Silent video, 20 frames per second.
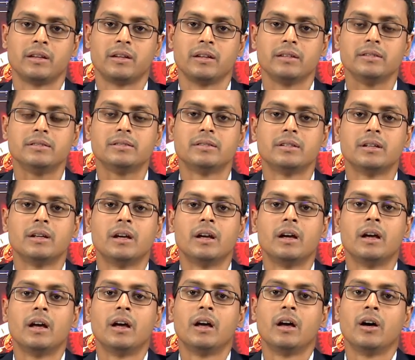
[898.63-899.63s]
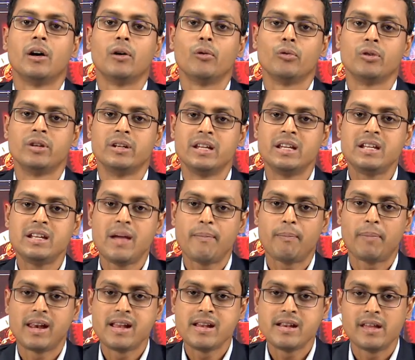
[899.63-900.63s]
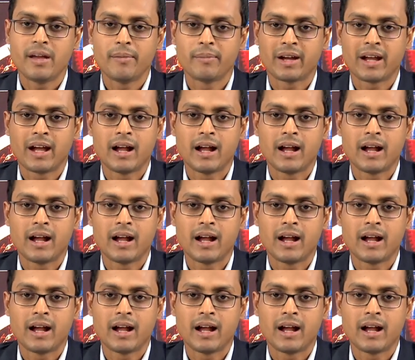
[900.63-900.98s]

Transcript: is, we need a palladium